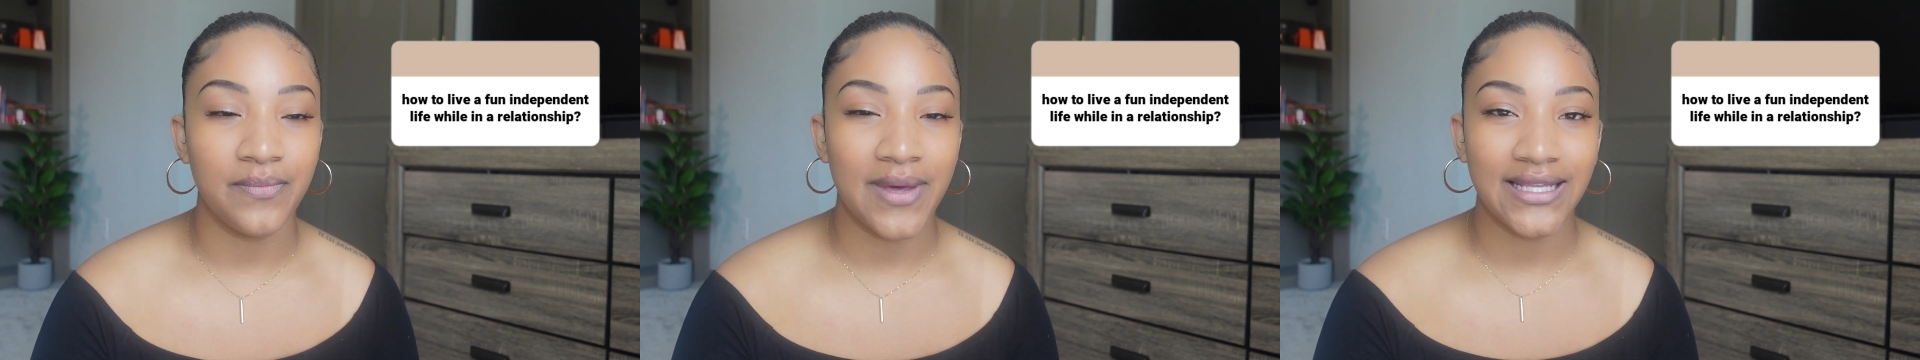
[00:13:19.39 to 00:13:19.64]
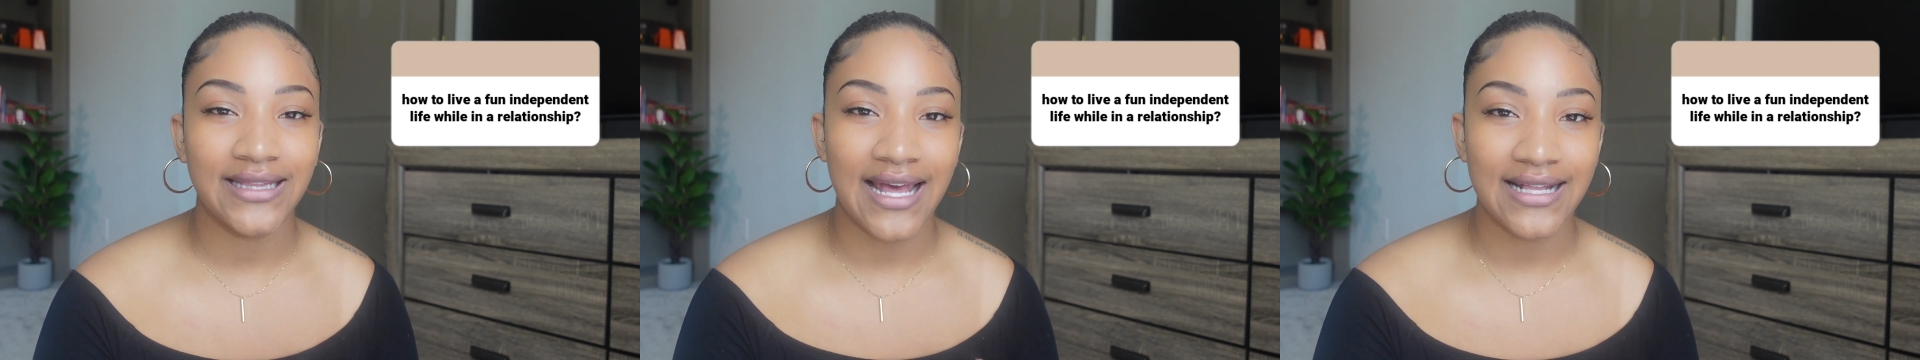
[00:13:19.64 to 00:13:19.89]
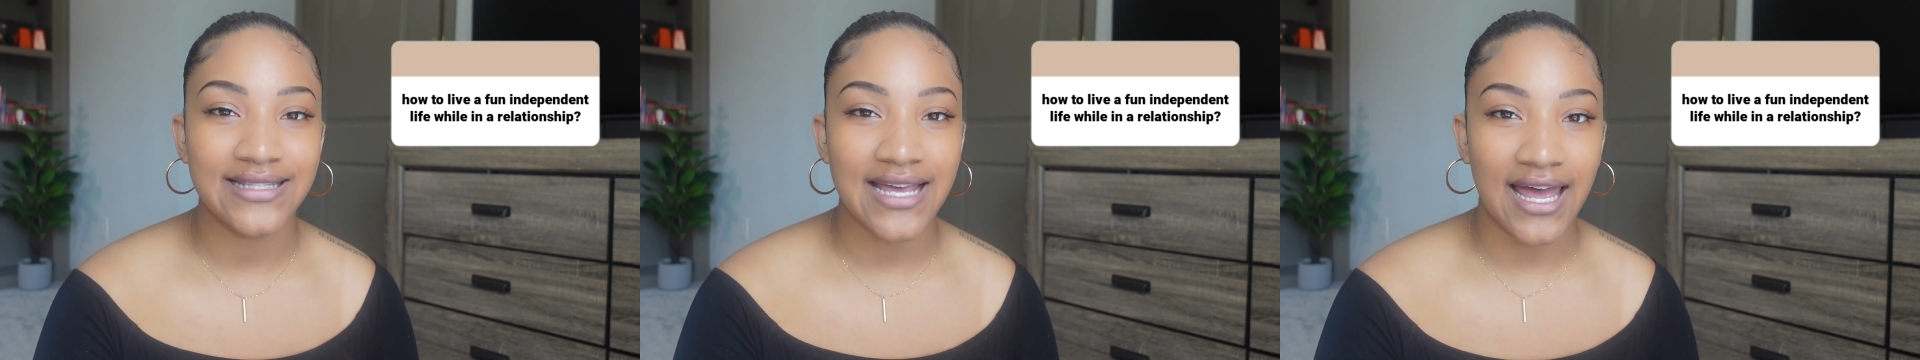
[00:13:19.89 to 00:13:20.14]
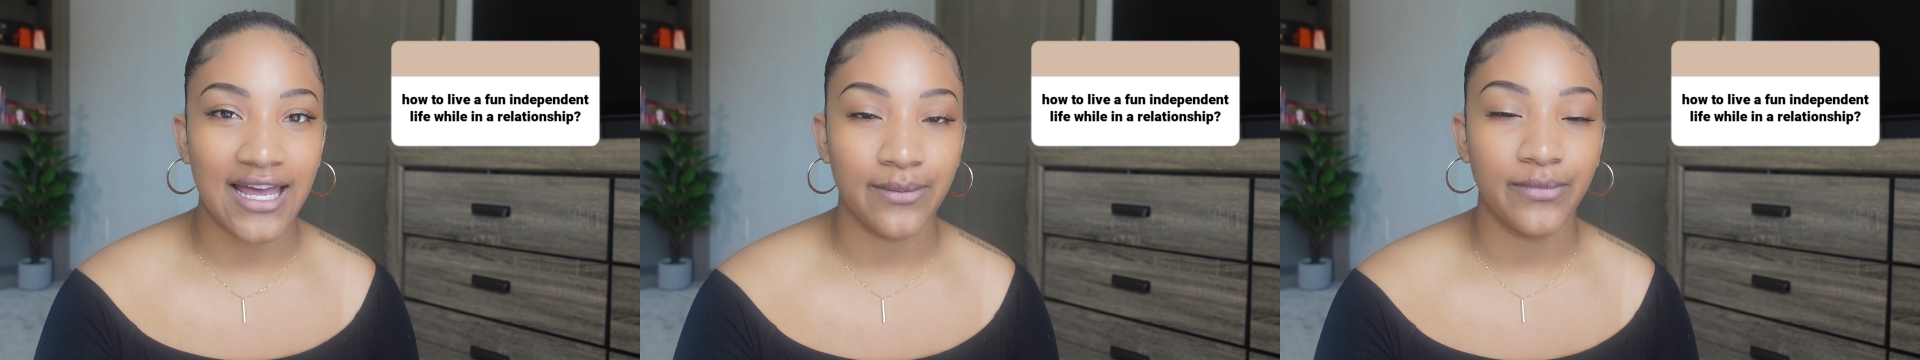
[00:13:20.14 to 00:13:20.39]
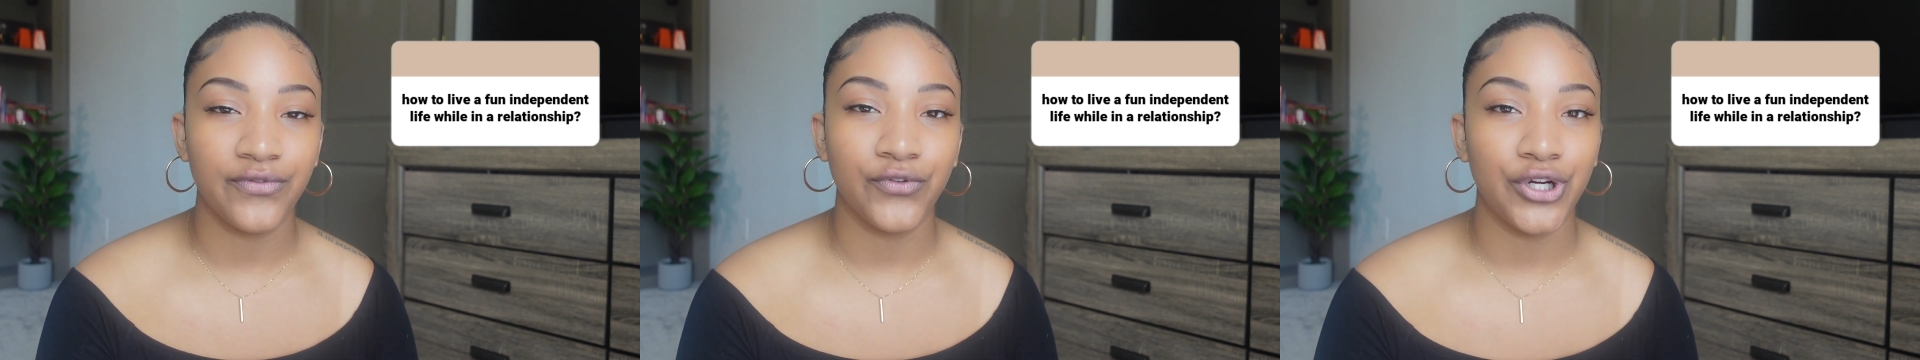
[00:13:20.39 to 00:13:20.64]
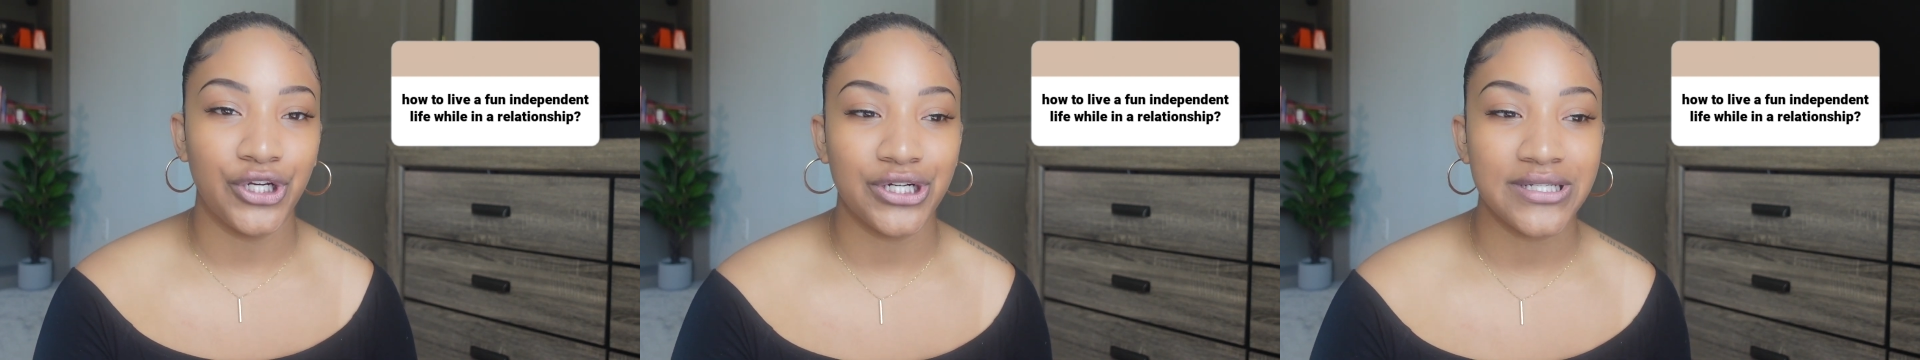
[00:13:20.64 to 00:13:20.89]
make that time
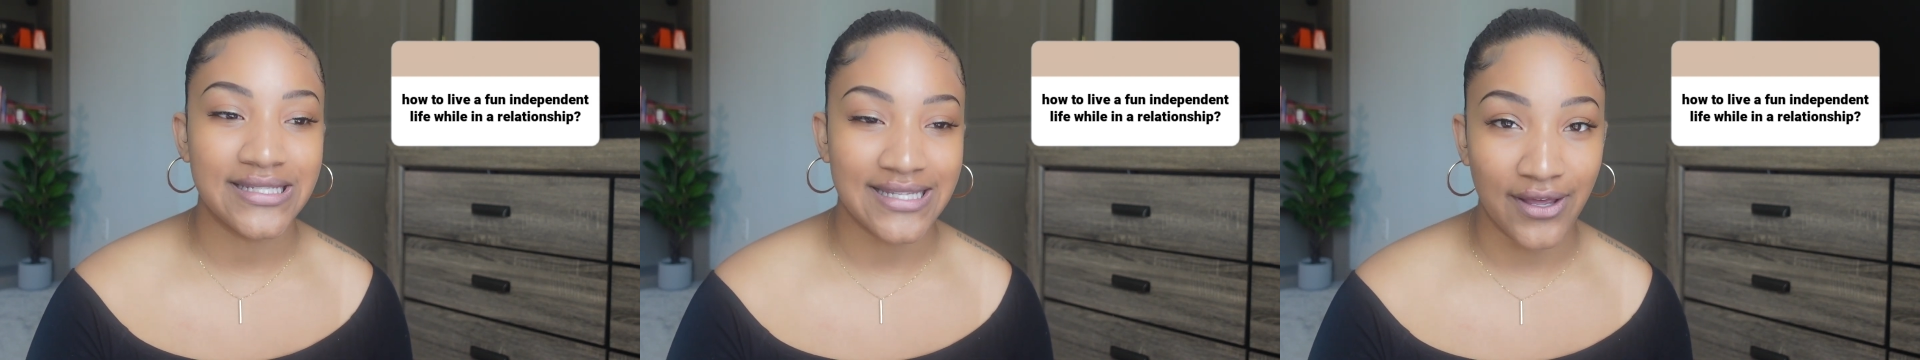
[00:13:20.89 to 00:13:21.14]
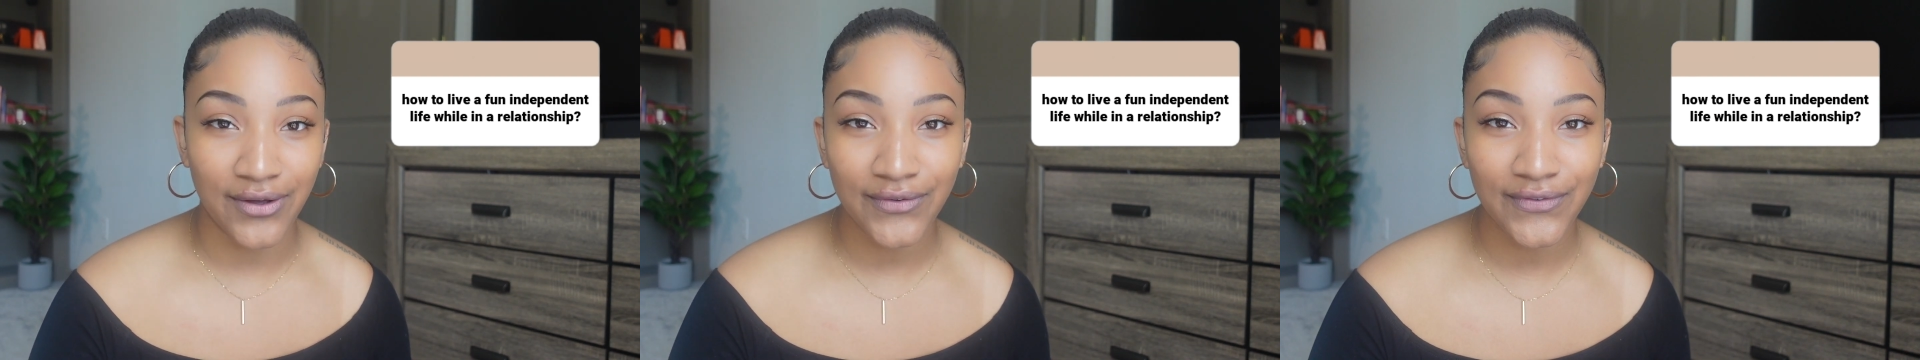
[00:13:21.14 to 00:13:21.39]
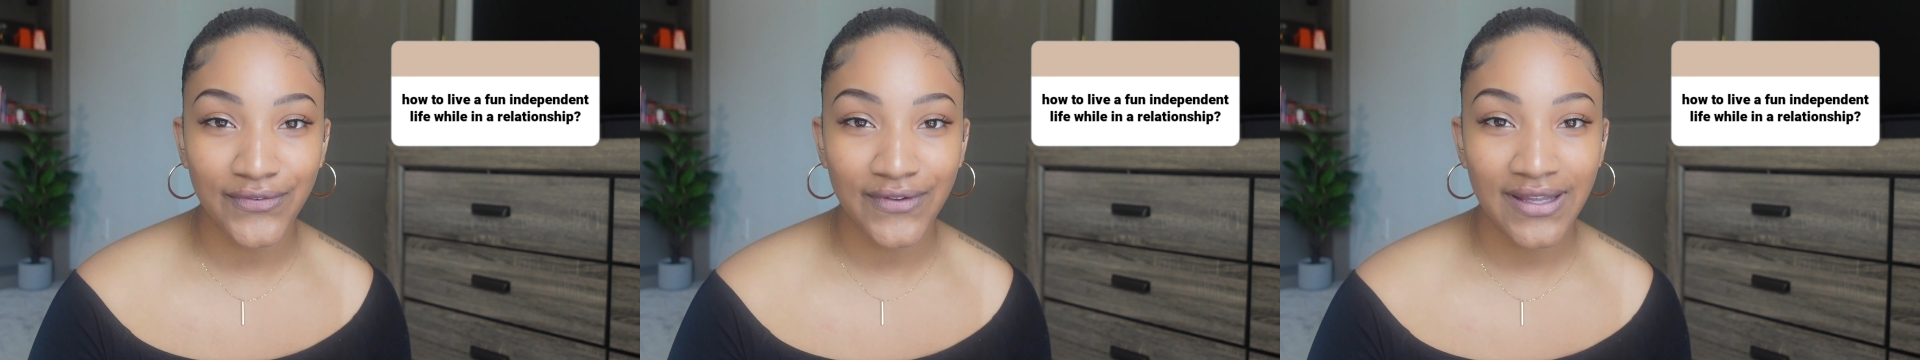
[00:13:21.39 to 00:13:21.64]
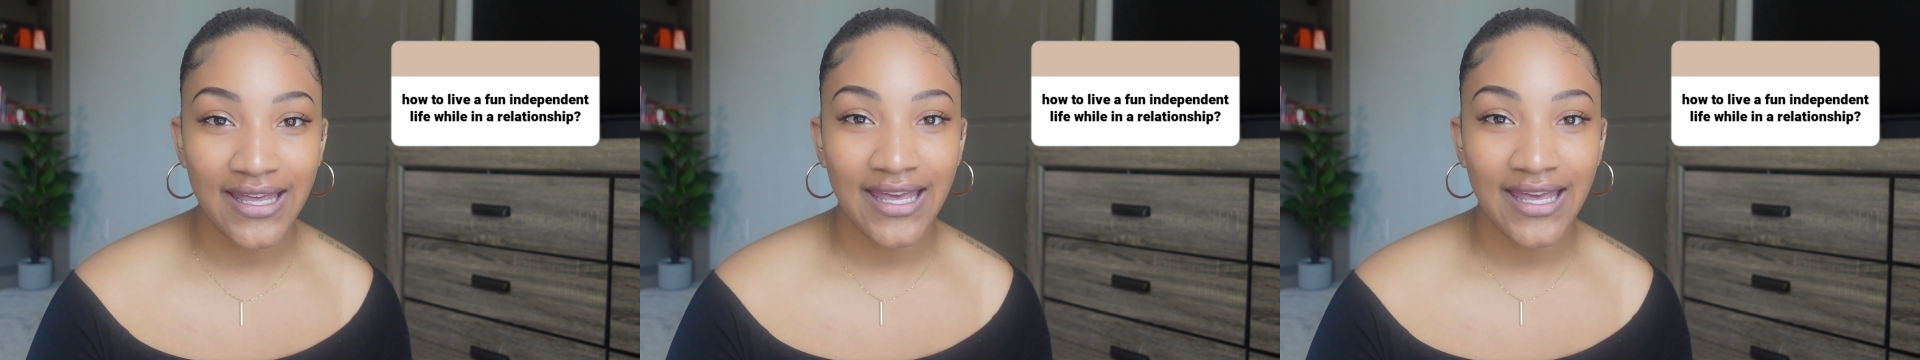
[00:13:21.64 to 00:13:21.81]
for yourself